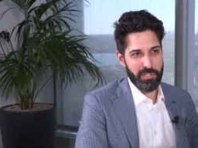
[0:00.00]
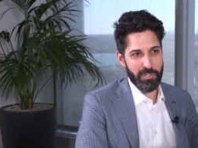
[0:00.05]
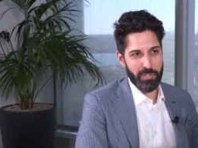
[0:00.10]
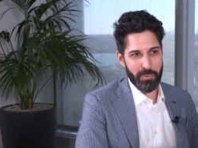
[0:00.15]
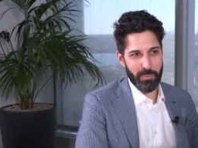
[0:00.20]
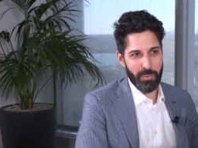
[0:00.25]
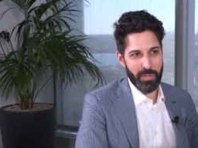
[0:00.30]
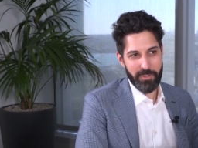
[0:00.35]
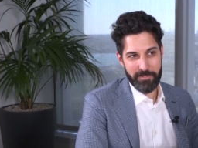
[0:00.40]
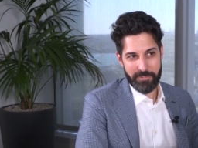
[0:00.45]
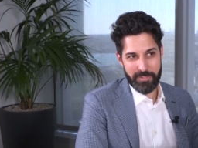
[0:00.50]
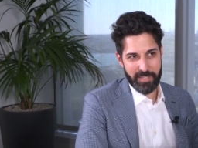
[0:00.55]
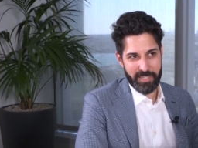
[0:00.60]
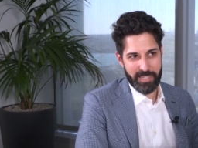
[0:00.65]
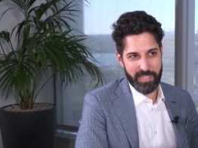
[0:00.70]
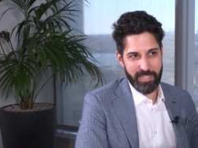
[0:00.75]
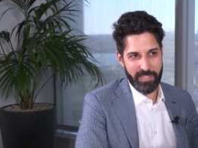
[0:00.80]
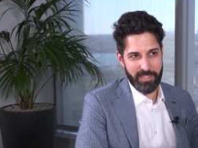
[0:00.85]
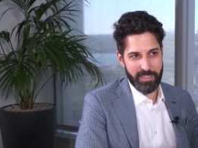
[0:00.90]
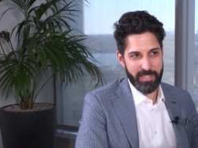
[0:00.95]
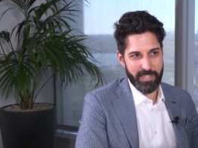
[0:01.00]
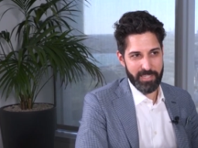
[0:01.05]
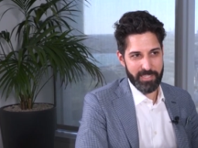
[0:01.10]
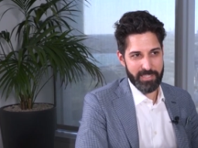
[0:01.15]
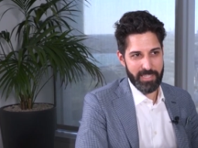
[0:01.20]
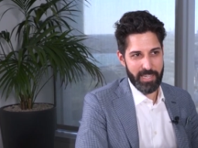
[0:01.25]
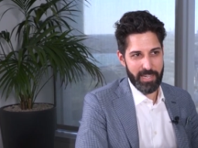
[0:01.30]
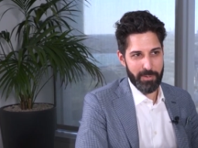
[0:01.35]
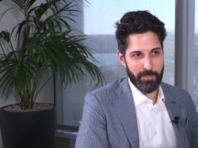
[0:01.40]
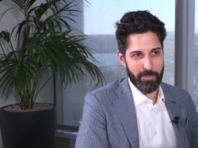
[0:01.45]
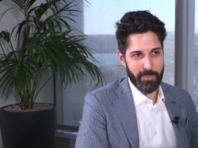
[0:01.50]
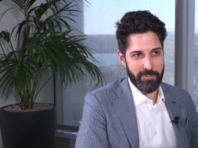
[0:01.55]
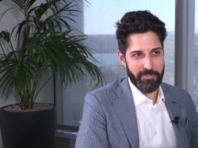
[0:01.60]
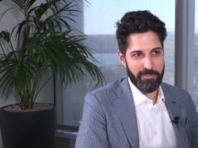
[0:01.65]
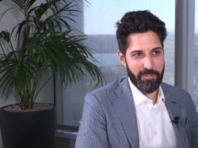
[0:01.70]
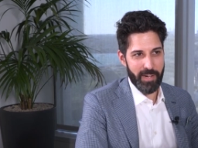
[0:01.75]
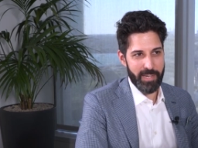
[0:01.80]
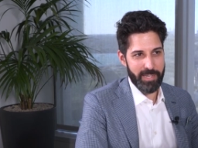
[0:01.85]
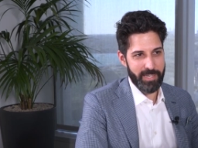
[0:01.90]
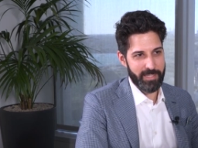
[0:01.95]
So one of the key things that
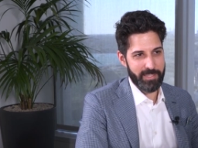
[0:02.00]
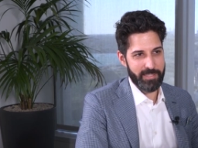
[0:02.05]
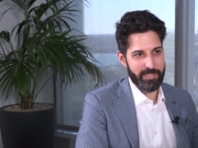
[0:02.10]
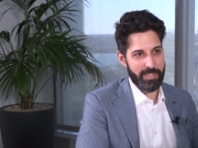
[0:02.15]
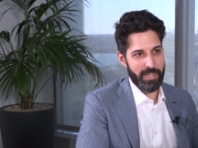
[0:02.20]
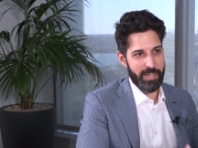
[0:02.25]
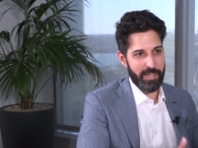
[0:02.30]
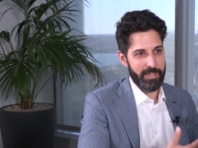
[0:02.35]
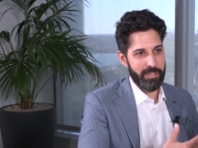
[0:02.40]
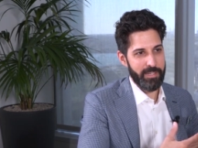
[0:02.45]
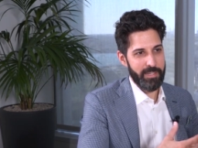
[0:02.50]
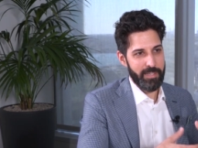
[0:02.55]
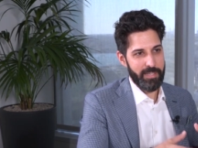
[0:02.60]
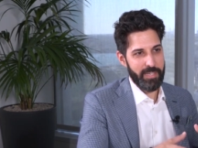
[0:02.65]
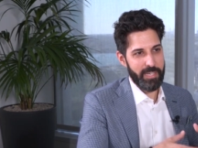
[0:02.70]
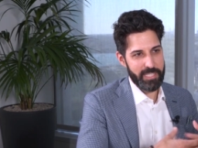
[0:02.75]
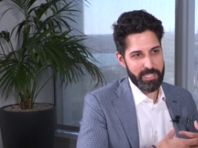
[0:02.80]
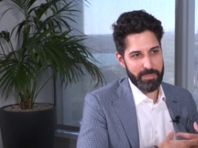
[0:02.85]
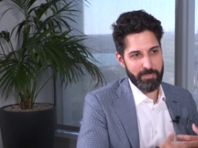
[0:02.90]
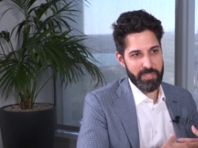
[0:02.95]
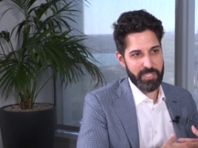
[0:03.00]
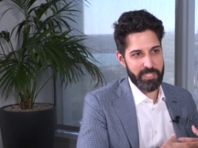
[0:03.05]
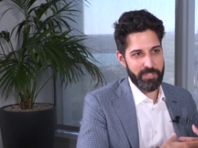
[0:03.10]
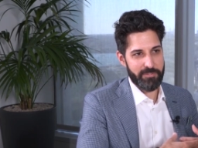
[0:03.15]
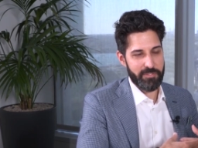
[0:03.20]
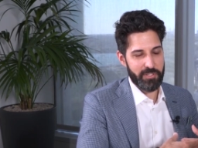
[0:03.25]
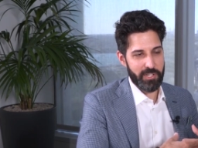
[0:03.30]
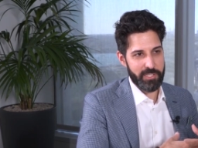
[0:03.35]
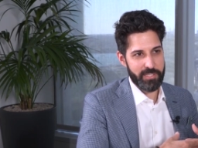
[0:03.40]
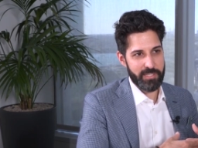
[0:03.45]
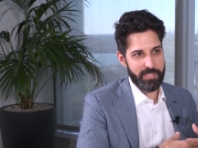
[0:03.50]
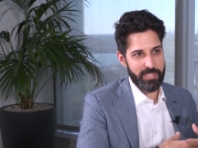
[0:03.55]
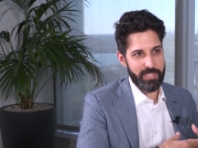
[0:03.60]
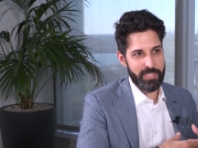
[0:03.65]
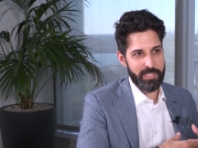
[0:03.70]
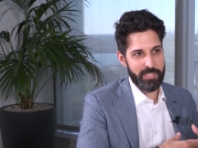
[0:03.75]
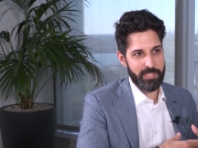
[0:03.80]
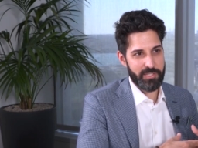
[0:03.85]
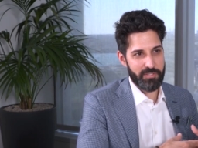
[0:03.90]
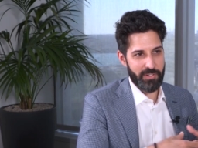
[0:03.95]
we're finding is that SMSF
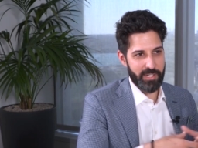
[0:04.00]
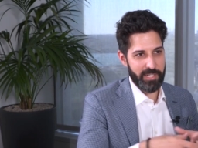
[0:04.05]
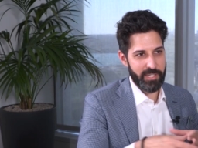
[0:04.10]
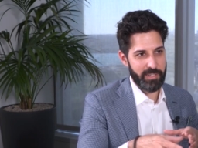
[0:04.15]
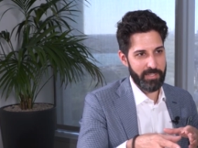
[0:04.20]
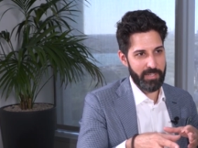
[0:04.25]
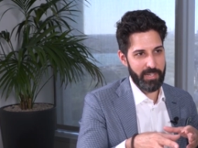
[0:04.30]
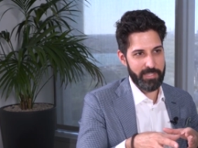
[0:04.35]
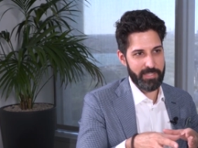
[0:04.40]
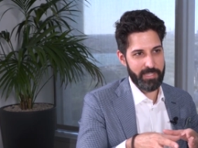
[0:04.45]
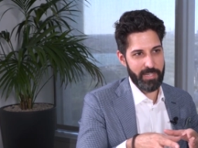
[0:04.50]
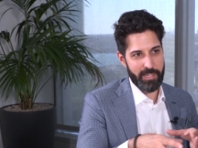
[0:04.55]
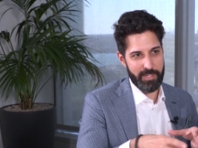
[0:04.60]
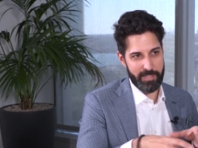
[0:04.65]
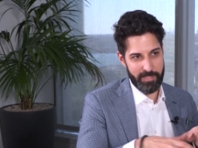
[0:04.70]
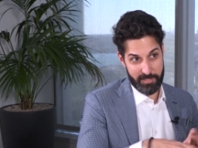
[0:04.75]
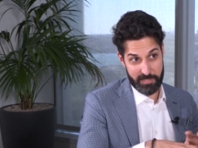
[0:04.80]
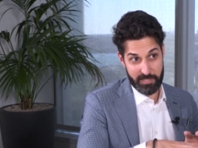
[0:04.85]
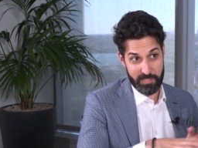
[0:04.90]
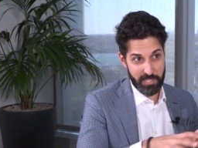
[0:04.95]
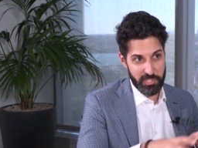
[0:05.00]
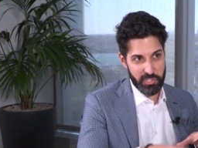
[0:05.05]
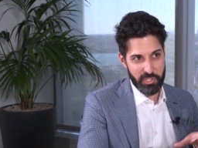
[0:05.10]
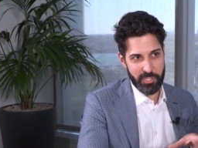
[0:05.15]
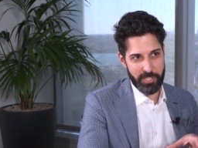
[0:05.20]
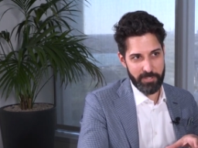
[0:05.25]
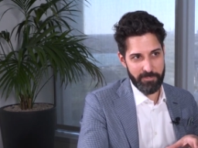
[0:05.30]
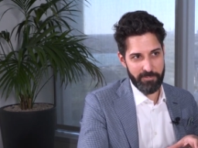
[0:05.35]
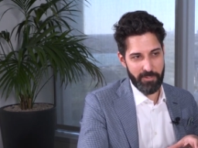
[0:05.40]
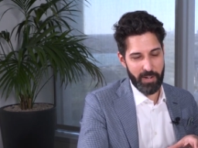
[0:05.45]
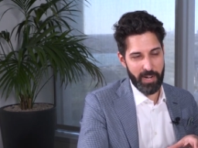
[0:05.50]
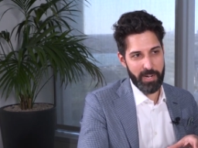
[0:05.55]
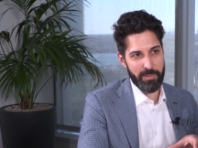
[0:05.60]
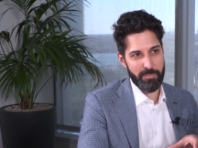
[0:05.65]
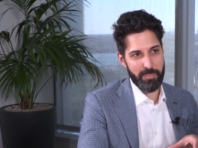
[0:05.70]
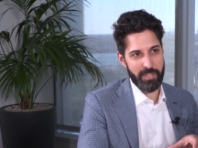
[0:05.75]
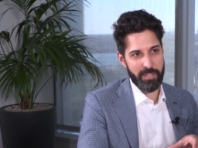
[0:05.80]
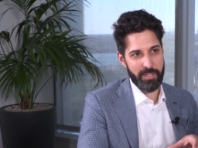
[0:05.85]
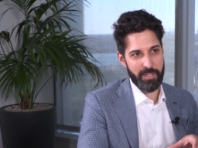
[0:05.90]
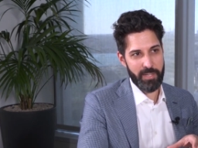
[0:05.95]
trustees recognize that in such an
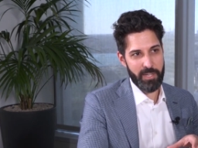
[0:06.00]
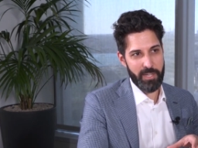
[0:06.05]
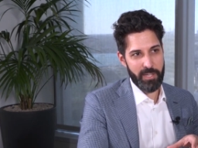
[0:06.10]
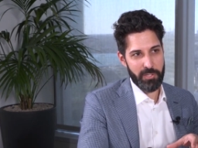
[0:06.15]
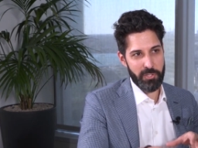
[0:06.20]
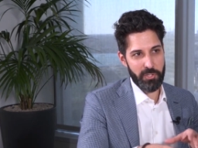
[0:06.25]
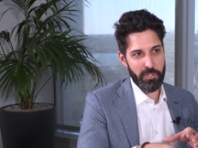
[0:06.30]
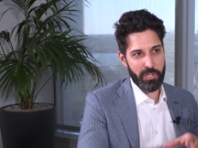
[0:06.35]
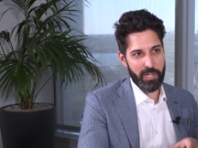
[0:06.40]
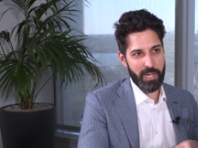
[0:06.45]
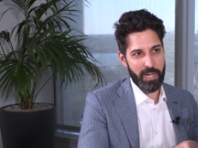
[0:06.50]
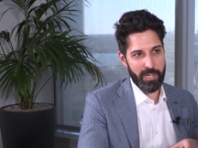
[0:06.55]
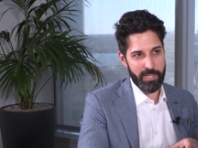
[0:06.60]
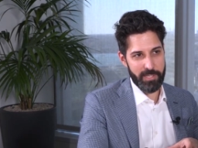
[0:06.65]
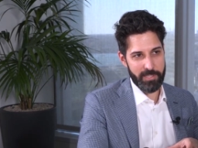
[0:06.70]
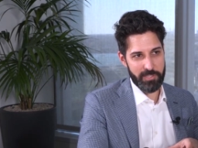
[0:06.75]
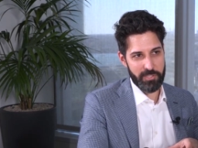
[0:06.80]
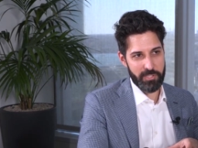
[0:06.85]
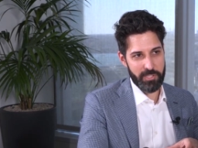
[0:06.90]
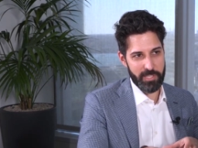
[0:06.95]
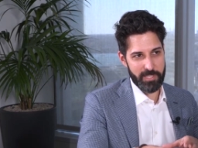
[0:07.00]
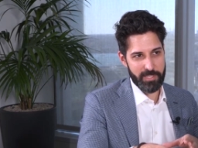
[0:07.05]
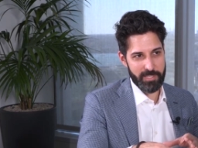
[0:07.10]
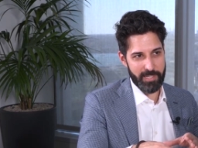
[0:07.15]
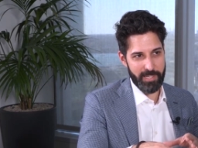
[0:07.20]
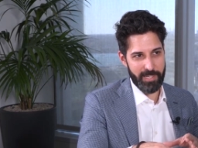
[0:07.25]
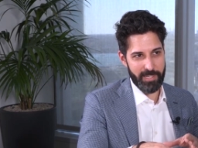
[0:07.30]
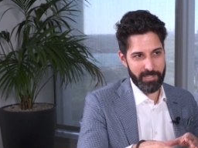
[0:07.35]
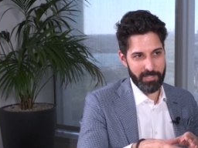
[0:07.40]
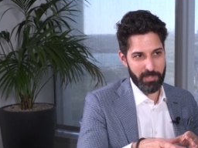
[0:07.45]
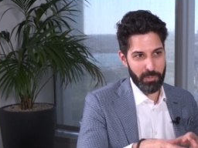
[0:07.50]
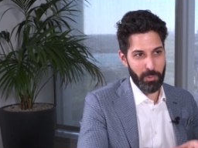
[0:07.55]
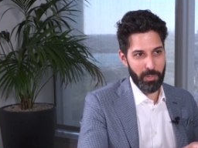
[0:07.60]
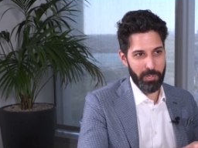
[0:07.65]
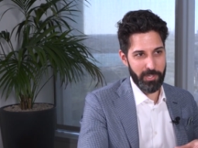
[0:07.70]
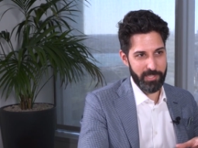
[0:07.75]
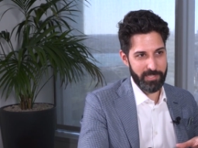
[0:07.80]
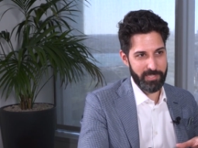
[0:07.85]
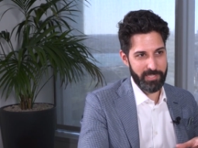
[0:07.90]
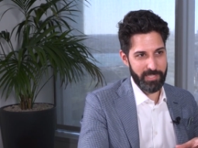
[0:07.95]
environment, you can't just get
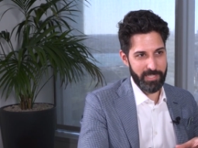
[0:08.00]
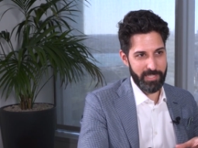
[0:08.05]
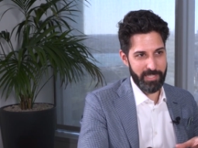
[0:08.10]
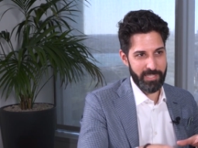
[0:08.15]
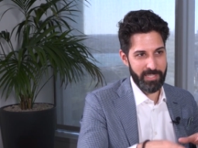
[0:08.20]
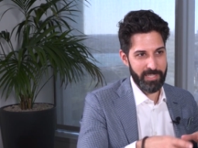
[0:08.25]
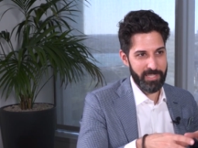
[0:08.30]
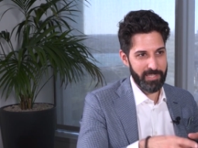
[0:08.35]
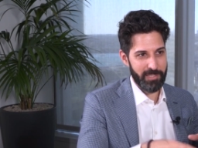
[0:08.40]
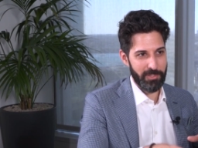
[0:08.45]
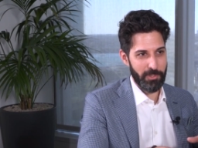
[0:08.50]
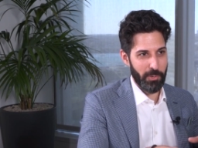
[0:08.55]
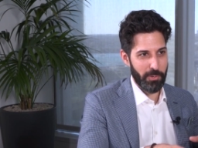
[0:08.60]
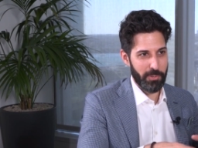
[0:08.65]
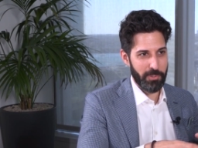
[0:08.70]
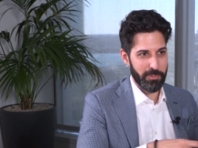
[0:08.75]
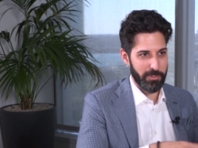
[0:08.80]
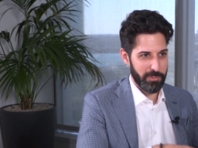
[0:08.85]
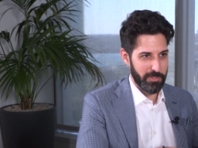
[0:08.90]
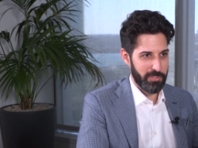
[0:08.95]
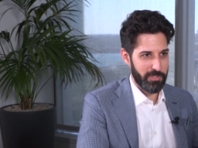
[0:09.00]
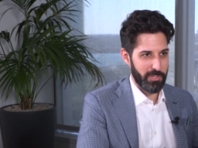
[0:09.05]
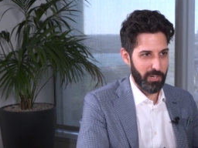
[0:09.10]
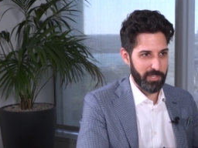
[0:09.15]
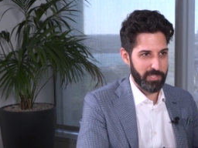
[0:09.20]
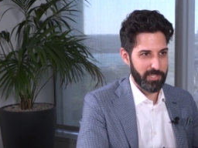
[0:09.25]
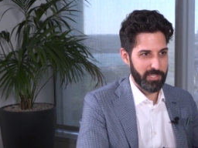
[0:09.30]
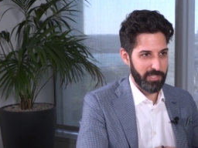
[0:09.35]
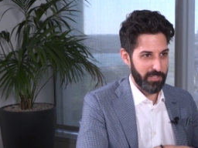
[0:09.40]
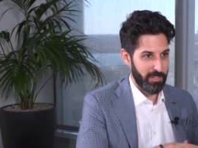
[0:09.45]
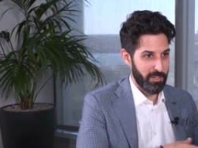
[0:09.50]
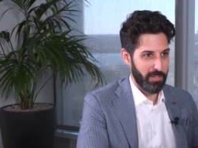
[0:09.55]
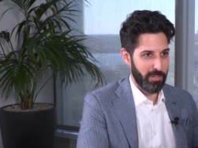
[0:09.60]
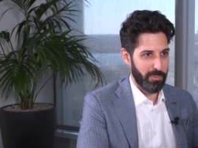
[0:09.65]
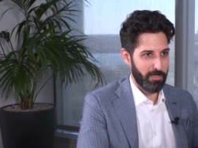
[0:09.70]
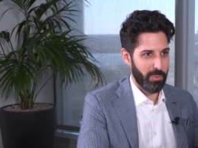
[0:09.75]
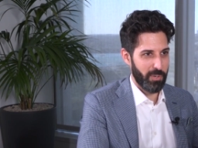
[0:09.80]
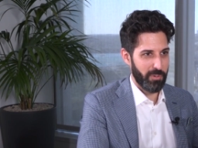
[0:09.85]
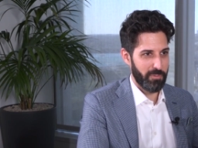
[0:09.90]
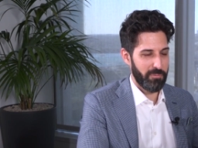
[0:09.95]
quality local stocks in
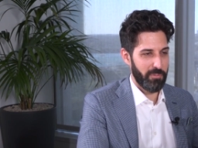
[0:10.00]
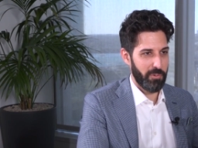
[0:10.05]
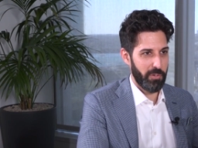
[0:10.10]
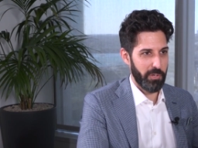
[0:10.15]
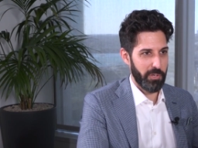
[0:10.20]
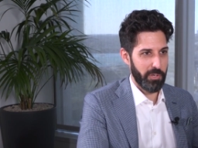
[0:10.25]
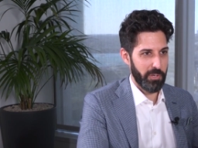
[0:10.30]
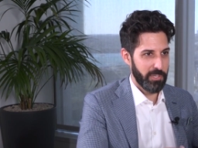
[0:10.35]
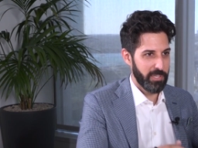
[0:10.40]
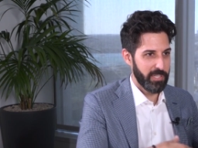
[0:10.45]
your portfolio.